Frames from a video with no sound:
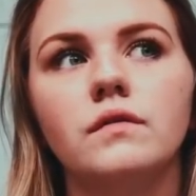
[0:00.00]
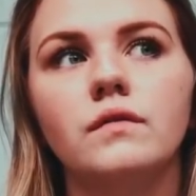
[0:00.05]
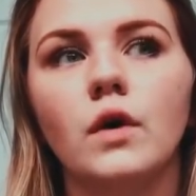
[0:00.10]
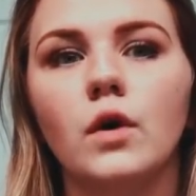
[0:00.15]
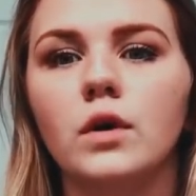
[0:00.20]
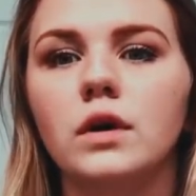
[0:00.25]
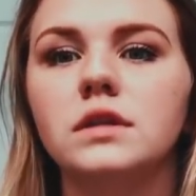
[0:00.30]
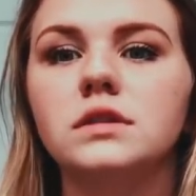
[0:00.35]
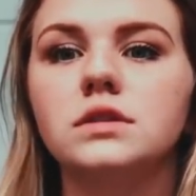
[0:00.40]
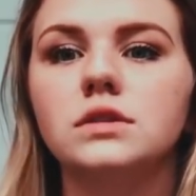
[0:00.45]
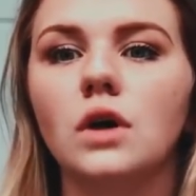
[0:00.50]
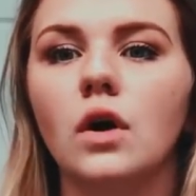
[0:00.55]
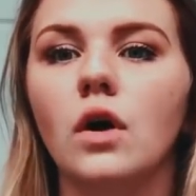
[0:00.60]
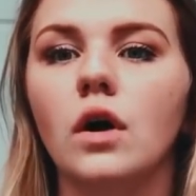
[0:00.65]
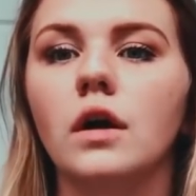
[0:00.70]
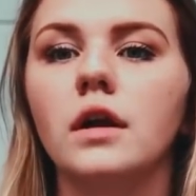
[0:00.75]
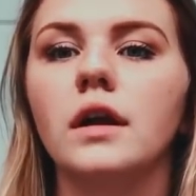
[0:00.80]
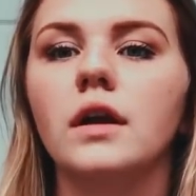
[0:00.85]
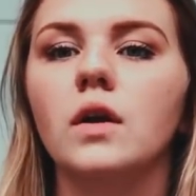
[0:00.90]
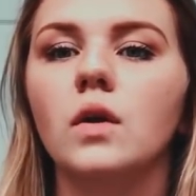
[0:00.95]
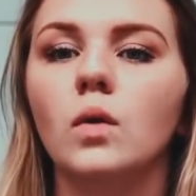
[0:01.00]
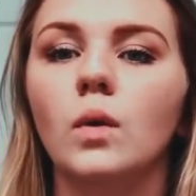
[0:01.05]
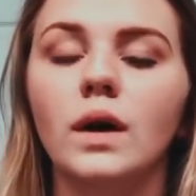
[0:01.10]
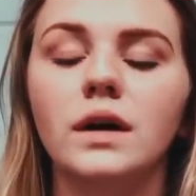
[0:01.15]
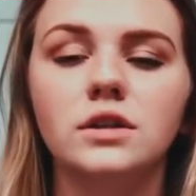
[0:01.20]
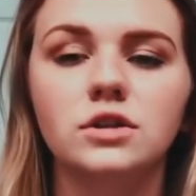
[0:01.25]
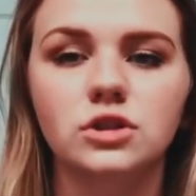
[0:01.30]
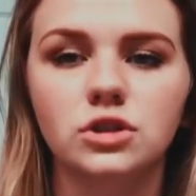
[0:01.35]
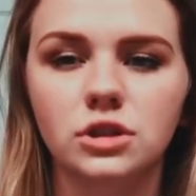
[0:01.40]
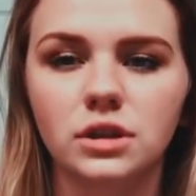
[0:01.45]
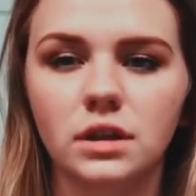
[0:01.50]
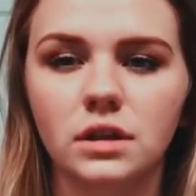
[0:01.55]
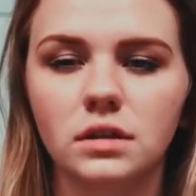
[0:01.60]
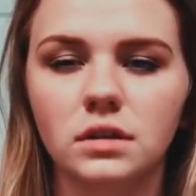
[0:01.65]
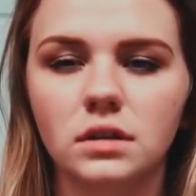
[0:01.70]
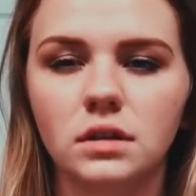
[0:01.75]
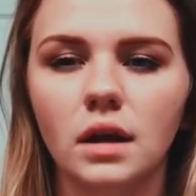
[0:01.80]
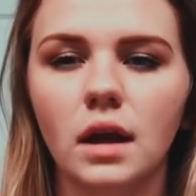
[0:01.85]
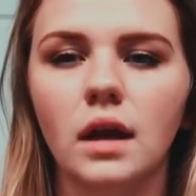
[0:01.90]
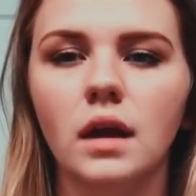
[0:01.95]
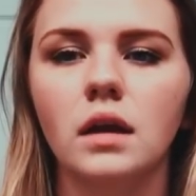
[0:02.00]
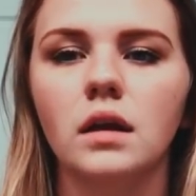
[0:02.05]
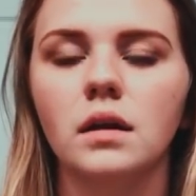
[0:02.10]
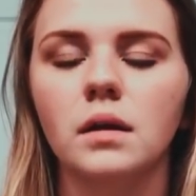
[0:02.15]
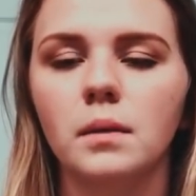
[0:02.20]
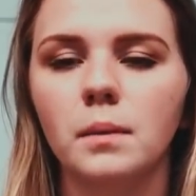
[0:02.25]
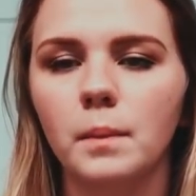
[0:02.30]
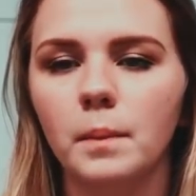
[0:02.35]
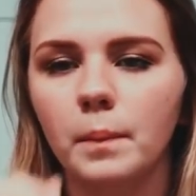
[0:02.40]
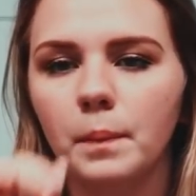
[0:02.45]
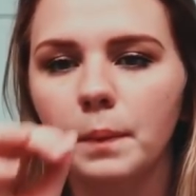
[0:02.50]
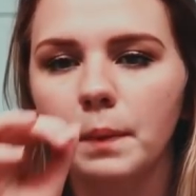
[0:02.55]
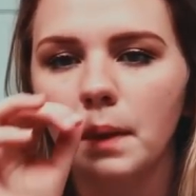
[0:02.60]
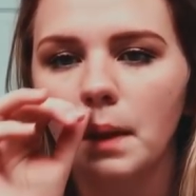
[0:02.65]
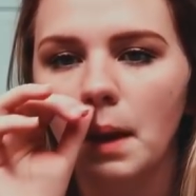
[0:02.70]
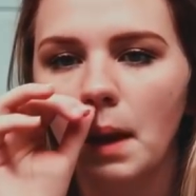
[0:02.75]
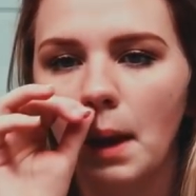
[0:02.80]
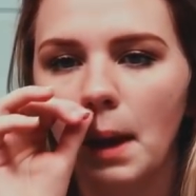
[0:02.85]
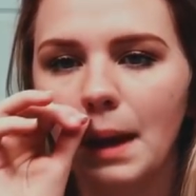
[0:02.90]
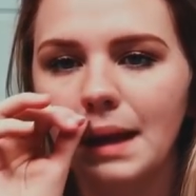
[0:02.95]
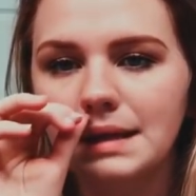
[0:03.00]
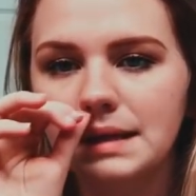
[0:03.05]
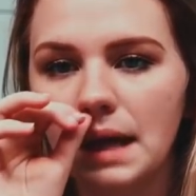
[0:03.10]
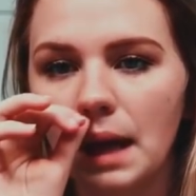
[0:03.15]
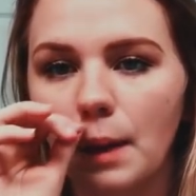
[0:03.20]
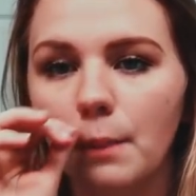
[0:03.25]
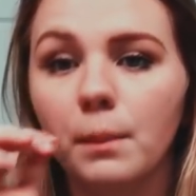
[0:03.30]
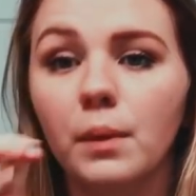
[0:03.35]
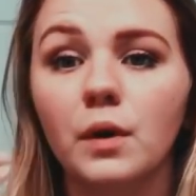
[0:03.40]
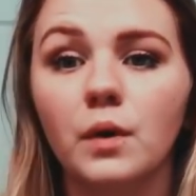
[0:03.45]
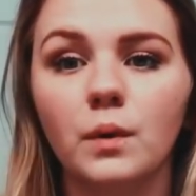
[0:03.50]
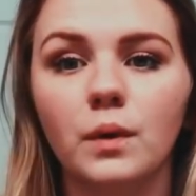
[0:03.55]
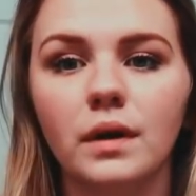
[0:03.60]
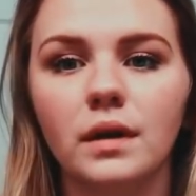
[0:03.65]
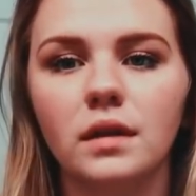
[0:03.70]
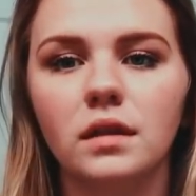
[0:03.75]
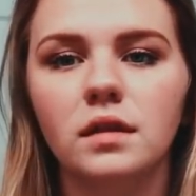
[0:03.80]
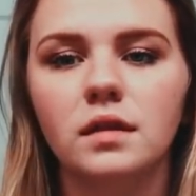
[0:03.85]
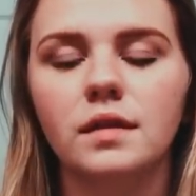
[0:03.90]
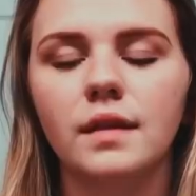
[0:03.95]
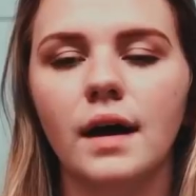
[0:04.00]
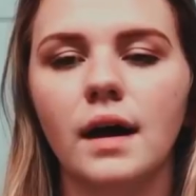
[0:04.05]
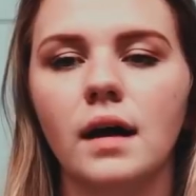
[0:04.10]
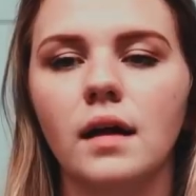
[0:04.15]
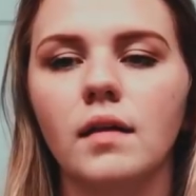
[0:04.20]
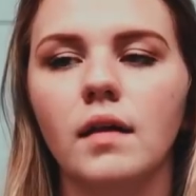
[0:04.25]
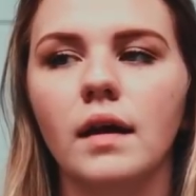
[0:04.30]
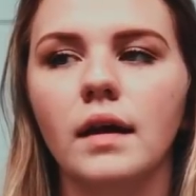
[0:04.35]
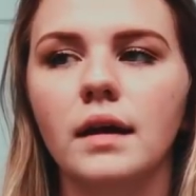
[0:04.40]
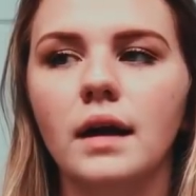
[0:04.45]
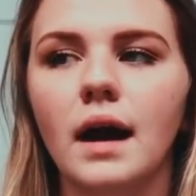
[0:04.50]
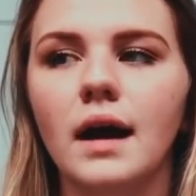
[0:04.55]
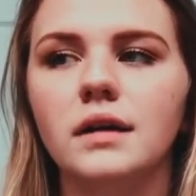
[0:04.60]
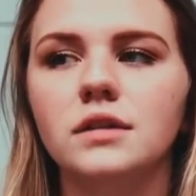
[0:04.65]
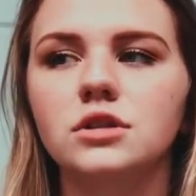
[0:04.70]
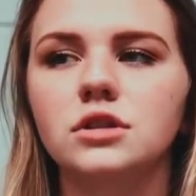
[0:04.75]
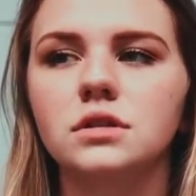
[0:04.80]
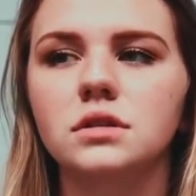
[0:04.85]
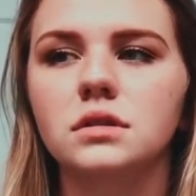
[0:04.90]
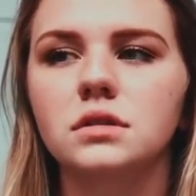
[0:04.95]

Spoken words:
focused on and questioned and tampered with, that like I